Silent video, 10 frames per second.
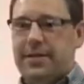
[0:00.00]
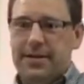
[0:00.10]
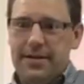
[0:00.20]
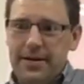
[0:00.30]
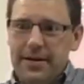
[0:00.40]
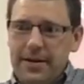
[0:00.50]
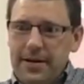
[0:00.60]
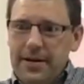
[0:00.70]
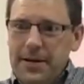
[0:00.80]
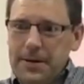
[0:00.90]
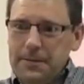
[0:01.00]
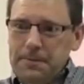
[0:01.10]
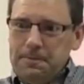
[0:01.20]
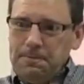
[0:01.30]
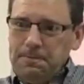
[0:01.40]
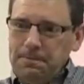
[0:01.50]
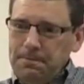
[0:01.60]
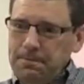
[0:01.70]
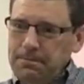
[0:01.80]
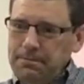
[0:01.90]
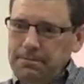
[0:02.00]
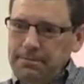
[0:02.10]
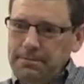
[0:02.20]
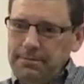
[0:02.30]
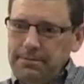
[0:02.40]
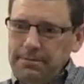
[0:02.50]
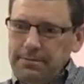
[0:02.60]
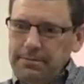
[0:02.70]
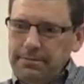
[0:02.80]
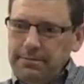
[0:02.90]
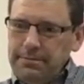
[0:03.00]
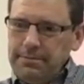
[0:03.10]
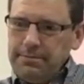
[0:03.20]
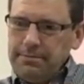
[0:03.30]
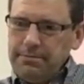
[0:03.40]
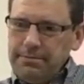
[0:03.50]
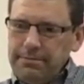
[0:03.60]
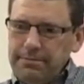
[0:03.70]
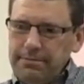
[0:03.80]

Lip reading: Nothing is said.